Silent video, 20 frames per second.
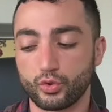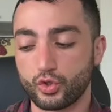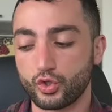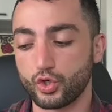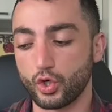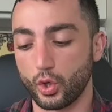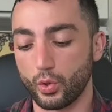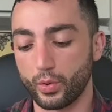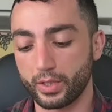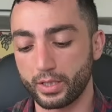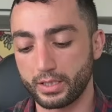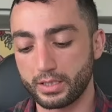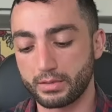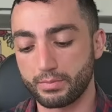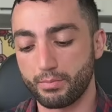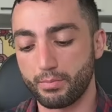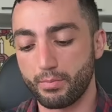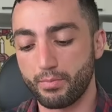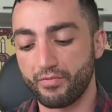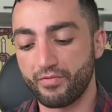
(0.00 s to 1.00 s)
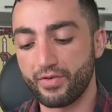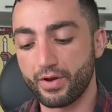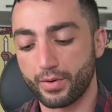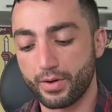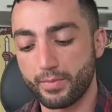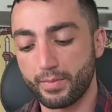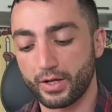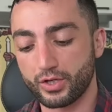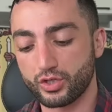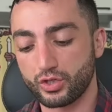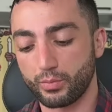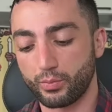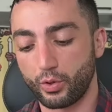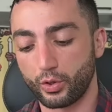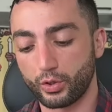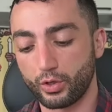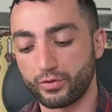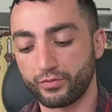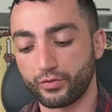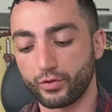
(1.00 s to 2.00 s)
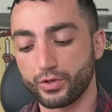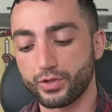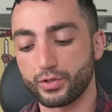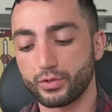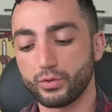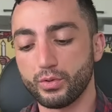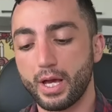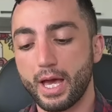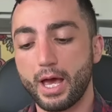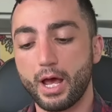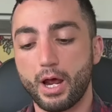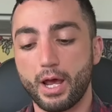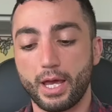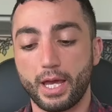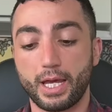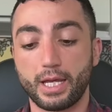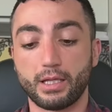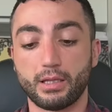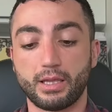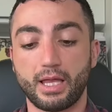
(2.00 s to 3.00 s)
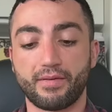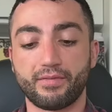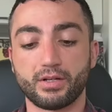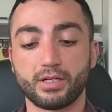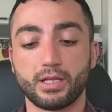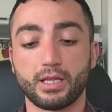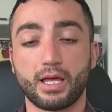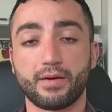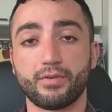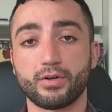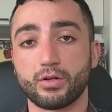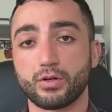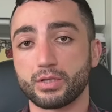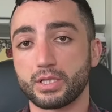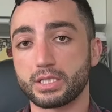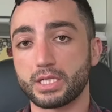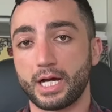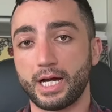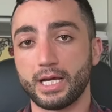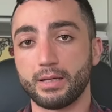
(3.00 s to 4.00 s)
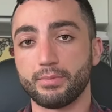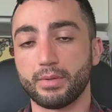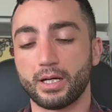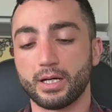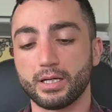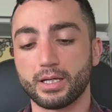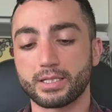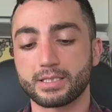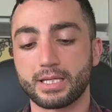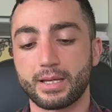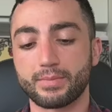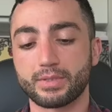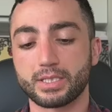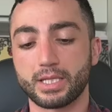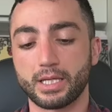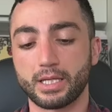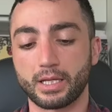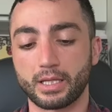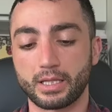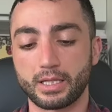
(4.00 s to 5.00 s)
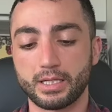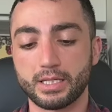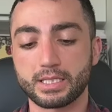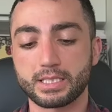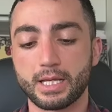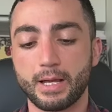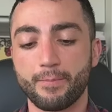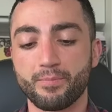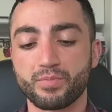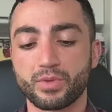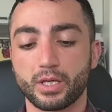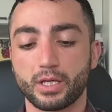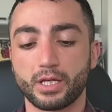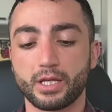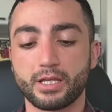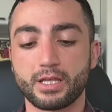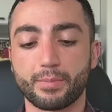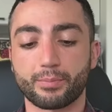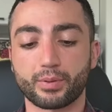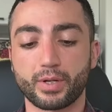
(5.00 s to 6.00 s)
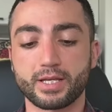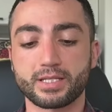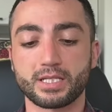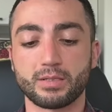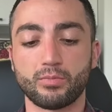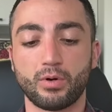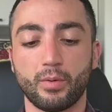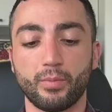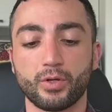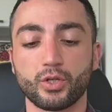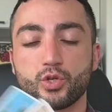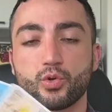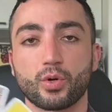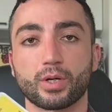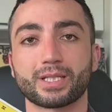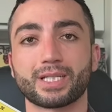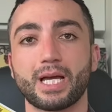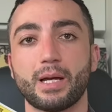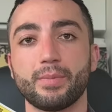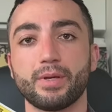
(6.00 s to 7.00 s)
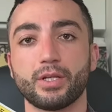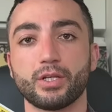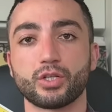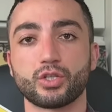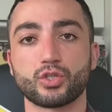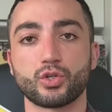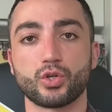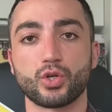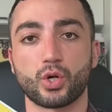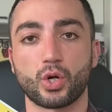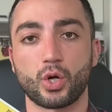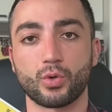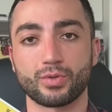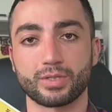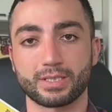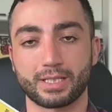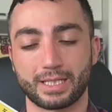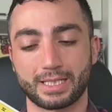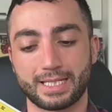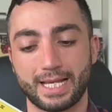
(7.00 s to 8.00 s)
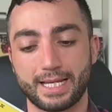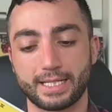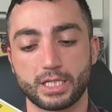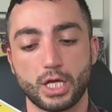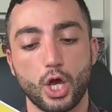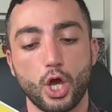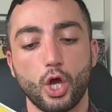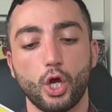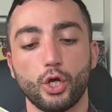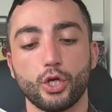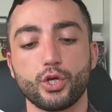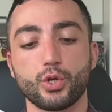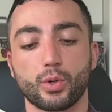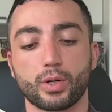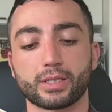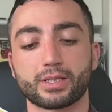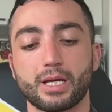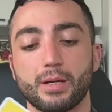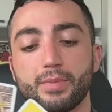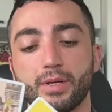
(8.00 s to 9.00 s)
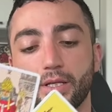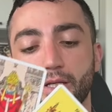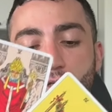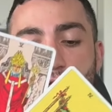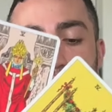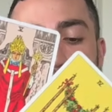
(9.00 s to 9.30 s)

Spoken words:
joy is very much important for you. 11:11 on the timer, as I'm saying this. In the present moment, you're committing to your own success. You're committing